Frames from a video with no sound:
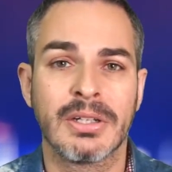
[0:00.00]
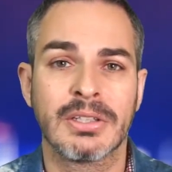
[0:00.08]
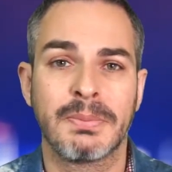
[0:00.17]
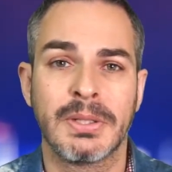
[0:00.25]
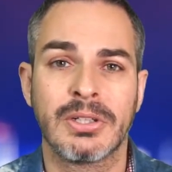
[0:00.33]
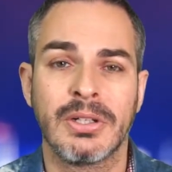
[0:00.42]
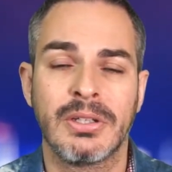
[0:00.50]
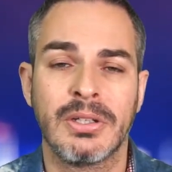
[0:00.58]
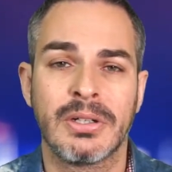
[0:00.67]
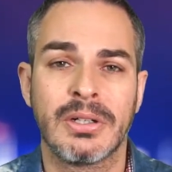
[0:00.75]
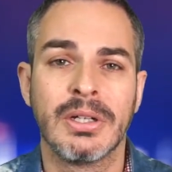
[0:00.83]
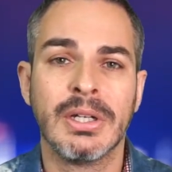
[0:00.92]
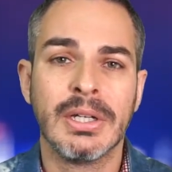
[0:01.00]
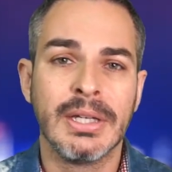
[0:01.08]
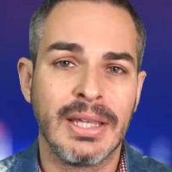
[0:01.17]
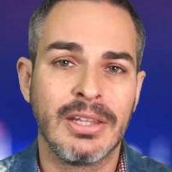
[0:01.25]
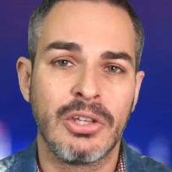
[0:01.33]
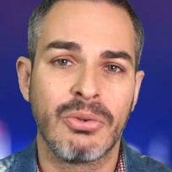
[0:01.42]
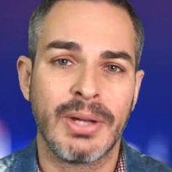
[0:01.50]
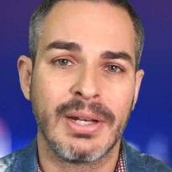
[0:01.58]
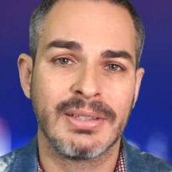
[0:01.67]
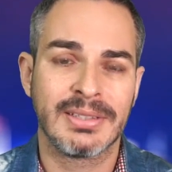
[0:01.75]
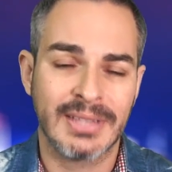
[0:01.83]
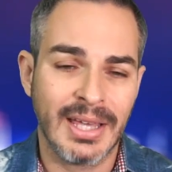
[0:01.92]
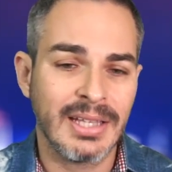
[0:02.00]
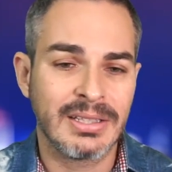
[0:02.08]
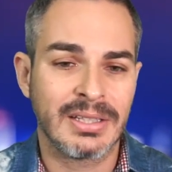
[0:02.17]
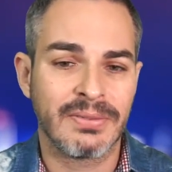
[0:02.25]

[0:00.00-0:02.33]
especially here in the United States.